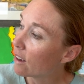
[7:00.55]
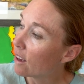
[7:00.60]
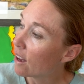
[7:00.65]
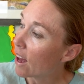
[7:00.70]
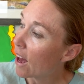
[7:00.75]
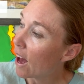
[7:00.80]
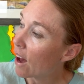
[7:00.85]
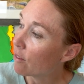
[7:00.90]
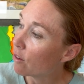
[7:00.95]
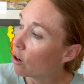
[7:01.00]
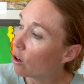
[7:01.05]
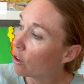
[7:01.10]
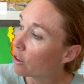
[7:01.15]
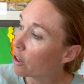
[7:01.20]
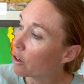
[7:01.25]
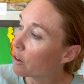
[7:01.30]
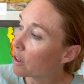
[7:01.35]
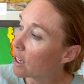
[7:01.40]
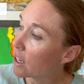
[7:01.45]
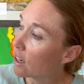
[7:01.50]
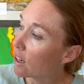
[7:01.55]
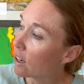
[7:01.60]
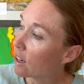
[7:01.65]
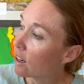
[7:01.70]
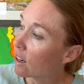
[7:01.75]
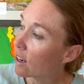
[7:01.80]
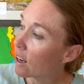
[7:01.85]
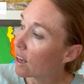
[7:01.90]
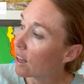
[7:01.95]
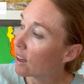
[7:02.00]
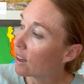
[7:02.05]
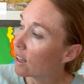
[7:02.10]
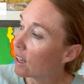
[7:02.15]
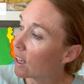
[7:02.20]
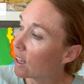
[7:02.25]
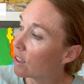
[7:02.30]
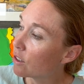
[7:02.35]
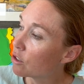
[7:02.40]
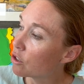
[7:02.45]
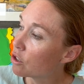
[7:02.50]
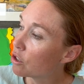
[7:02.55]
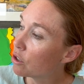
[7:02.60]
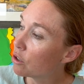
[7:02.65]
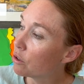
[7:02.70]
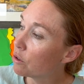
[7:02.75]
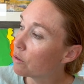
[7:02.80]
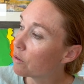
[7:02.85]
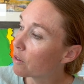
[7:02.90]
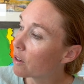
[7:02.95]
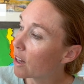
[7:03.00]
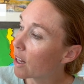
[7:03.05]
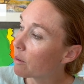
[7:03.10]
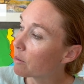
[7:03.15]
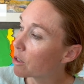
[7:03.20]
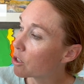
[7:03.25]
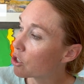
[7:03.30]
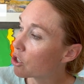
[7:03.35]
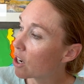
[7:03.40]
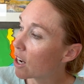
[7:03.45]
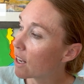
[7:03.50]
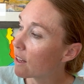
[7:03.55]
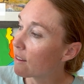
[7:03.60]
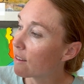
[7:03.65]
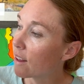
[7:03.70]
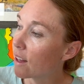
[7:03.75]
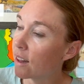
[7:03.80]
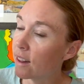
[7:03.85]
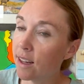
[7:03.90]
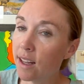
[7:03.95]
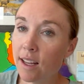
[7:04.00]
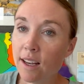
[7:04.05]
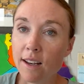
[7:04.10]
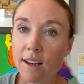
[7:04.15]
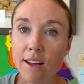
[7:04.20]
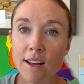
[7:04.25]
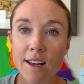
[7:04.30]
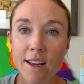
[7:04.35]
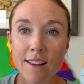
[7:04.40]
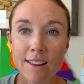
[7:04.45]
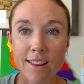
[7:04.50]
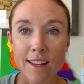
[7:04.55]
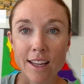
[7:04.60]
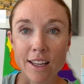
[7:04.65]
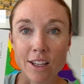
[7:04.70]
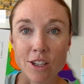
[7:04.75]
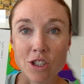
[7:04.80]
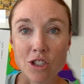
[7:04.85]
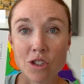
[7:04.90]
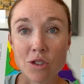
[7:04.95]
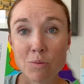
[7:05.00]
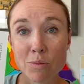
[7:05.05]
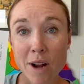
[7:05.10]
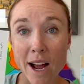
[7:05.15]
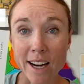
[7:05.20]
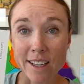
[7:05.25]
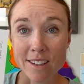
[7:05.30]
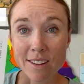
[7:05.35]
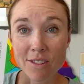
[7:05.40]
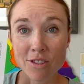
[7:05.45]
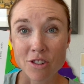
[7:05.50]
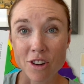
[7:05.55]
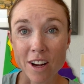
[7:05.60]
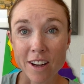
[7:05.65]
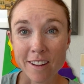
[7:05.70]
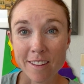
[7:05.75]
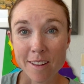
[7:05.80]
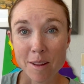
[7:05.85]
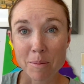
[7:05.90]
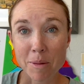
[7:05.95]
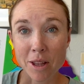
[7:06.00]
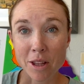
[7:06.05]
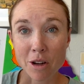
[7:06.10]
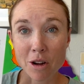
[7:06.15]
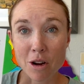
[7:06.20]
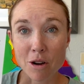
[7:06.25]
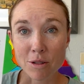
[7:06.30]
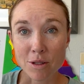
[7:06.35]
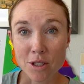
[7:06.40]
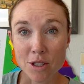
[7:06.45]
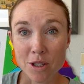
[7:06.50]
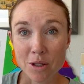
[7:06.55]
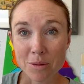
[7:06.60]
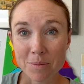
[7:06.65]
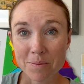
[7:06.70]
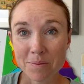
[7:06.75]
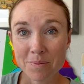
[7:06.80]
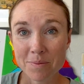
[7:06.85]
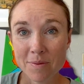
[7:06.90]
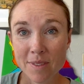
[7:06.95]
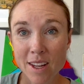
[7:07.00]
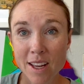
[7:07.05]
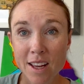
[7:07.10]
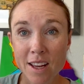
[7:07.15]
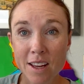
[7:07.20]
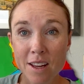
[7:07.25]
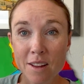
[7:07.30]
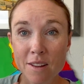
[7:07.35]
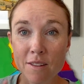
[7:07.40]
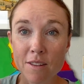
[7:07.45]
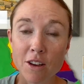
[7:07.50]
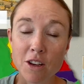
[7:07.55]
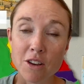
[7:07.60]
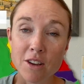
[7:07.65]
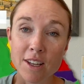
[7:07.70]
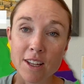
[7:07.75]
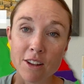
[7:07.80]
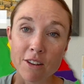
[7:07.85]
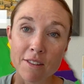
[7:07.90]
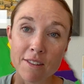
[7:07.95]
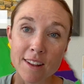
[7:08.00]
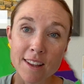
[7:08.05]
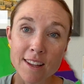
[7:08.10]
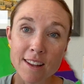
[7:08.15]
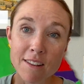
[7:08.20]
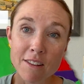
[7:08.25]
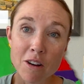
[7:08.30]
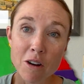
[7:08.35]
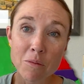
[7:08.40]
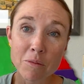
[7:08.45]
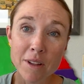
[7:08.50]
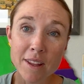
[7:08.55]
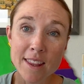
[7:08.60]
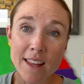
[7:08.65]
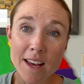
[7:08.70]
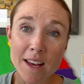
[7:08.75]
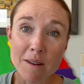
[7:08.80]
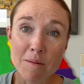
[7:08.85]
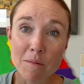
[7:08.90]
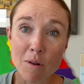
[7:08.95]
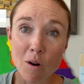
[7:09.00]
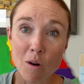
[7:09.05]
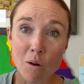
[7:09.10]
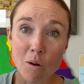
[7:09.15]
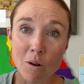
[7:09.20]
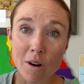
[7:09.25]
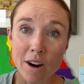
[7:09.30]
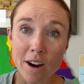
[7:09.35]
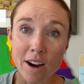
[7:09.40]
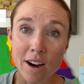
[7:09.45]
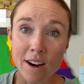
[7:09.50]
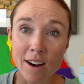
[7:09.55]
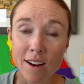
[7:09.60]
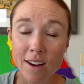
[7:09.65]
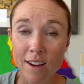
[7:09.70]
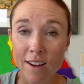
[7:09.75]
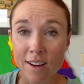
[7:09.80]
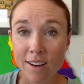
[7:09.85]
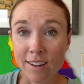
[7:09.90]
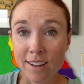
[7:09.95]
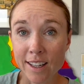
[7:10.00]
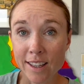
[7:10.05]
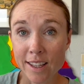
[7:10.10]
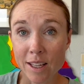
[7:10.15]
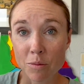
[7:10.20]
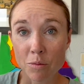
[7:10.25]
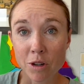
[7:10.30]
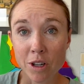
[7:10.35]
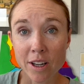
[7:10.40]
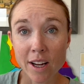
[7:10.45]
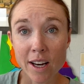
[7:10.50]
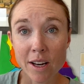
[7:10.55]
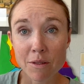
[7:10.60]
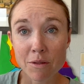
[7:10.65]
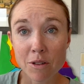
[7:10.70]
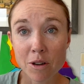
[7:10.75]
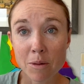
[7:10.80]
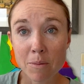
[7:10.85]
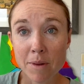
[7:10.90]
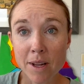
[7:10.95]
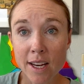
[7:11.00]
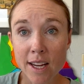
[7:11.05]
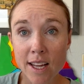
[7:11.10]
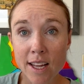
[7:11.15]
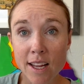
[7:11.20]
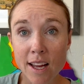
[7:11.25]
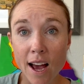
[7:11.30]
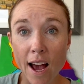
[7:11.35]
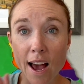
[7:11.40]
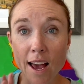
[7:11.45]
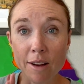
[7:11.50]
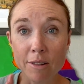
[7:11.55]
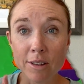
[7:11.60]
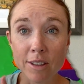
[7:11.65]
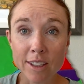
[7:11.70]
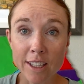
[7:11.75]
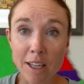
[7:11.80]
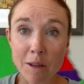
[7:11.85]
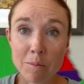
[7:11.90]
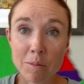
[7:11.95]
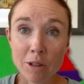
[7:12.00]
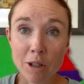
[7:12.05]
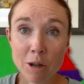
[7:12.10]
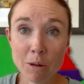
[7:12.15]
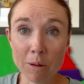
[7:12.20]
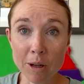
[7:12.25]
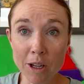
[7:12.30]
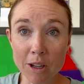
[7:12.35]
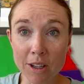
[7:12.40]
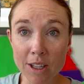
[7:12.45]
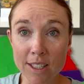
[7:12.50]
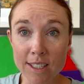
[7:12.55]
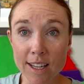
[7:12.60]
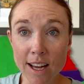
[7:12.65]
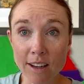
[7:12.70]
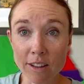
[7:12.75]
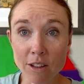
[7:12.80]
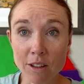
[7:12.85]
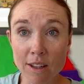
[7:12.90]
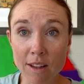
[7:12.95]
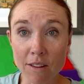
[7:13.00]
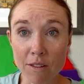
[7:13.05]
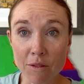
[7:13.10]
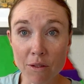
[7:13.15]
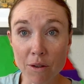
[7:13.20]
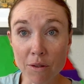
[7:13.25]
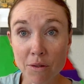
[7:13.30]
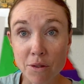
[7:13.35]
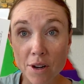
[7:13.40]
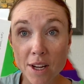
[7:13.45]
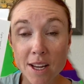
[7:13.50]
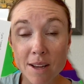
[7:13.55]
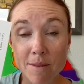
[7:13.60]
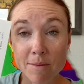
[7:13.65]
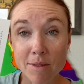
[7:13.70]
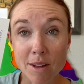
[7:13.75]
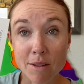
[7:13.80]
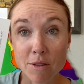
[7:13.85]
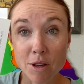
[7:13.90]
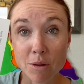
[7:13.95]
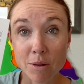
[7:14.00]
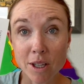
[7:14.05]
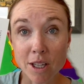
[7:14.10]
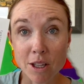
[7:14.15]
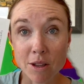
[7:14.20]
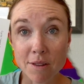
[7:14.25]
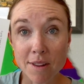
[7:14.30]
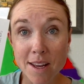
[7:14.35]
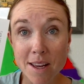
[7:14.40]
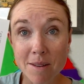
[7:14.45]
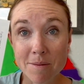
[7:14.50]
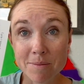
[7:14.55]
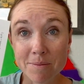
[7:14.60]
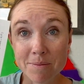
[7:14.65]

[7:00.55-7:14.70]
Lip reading: have a whole note here and then 2 for them to trace, and then they can practice drawing some on their own too. So you can either send this home with them or let them work on it for a minute. I will link below where you can download this for free if you want to use it.